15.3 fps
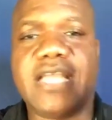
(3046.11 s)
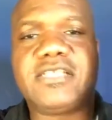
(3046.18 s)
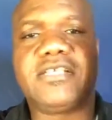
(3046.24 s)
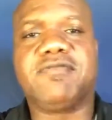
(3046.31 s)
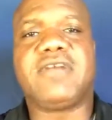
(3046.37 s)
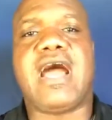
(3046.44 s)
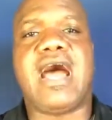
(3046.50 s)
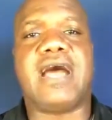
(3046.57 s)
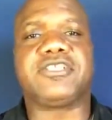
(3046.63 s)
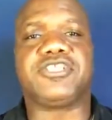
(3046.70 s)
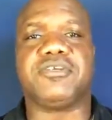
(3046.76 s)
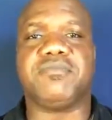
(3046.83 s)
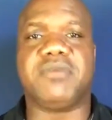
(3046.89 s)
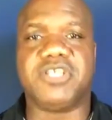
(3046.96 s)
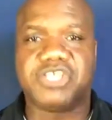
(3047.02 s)
saints of God
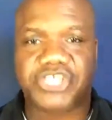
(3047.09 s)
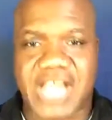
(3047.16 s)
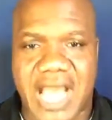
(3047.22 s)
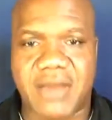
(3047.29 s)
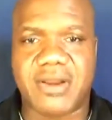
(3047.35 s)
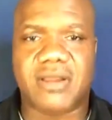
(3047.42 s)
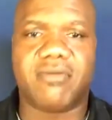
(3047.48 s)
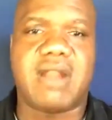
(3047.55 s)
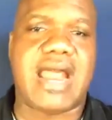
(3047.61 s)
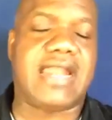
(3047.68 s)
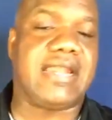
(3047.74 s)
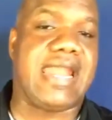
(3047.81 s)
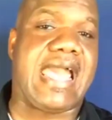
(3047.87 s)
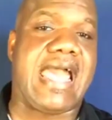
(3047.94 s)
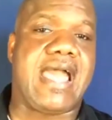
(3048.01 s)
should be shouting right
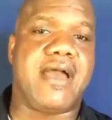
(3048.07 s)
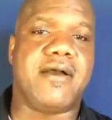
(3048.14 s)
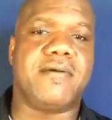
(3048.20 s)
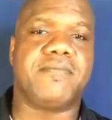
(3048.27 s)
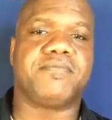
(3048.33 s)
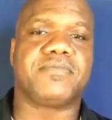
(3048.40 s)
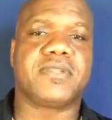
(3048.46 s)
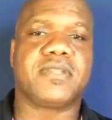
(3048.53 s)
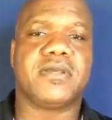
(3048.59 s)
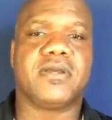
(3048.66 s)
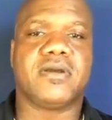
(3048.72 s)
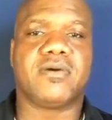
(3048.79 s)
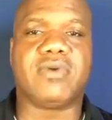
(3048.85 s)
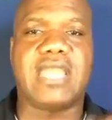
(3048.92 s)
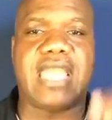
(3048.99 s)
now.
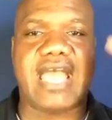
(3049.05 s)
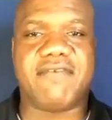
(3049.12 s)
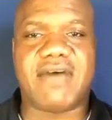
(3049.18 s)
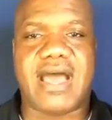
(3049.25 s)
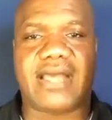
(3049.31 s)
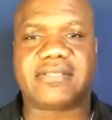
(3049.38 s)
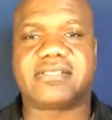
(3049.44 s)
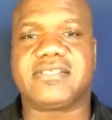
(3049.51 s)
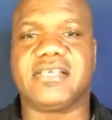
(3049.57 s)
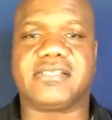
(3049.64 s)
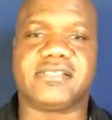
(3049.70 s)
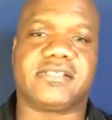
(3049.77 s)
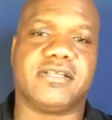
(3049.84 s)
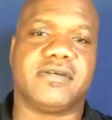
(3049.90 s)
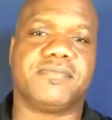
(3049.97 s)
We have our
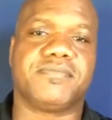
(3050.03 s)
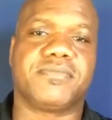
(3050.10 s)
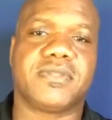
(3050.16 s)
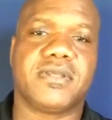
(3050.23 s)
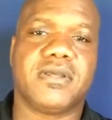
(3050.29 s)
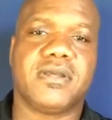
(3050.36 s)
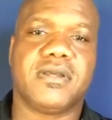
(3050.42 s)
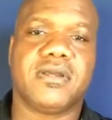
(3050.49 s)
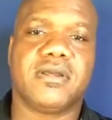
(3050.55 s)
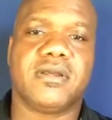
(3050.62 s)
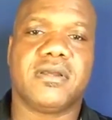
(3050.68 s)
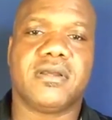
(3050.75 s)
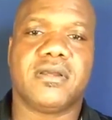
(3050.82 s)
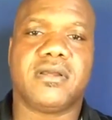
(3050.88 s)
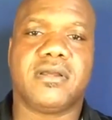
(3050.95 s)
sister,
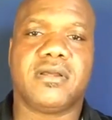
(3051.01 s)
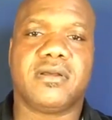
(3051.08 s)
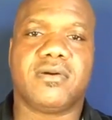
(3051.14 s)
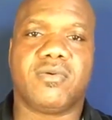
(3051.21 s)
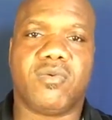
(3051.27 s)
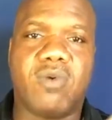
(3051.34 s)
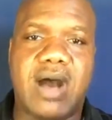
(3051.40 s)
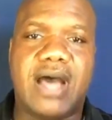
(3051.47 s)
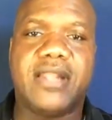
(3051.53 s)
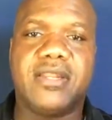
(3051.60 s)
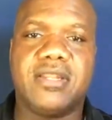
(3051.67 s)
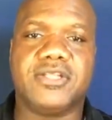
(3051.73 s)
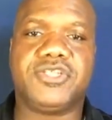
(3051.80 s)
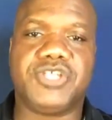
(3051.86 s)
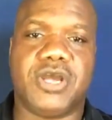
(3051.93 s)

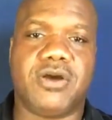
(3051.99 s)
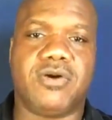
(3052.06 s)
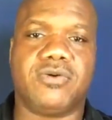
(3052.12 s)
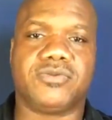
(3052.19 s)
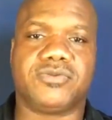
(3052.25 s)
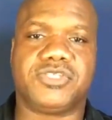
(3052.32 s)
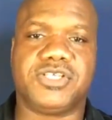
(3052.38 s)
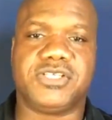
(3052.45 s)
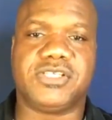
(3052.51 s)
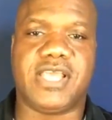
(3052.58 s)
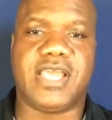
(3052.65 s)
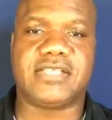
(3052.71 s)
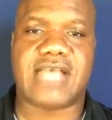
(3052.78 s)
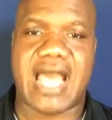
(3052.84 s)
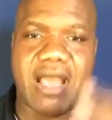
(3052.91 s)
Wanda Jones. She
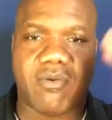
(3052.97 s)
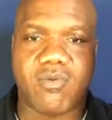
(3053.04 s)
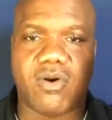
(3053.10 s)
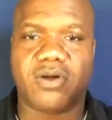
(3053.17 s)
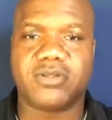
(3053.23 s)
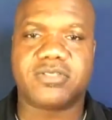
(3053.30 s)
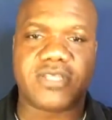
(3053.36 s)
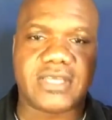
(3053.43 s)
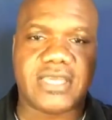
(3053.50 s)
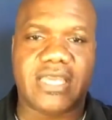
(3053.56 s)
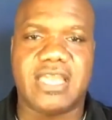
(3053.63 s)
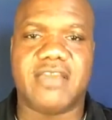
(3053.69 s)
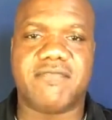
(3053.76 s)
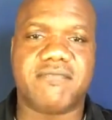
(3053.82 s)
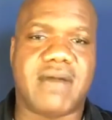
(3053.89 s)
says, I want to
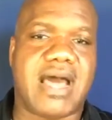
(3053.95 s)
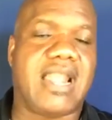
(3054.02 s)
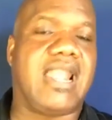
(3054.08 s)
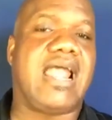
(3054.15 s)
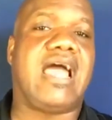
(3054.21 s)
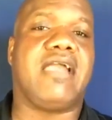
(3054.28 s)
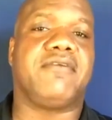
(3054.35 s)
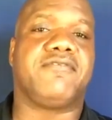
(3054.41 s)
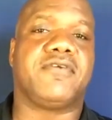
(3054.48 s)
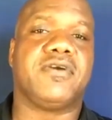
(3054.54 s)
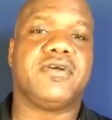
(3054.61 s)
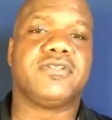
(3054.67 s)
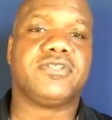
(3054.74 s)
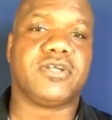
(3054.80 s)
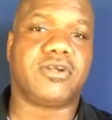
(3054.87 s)
give my life
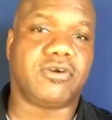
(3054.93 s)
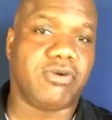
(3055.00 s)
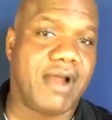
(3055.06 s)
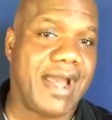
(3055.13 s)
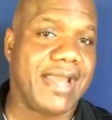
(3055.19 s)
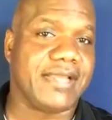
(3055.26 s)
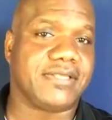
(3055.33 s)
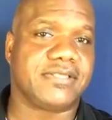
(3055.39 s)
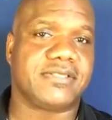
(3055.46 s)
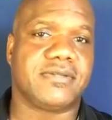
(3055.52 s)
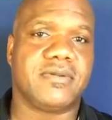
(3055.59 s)
to Christ.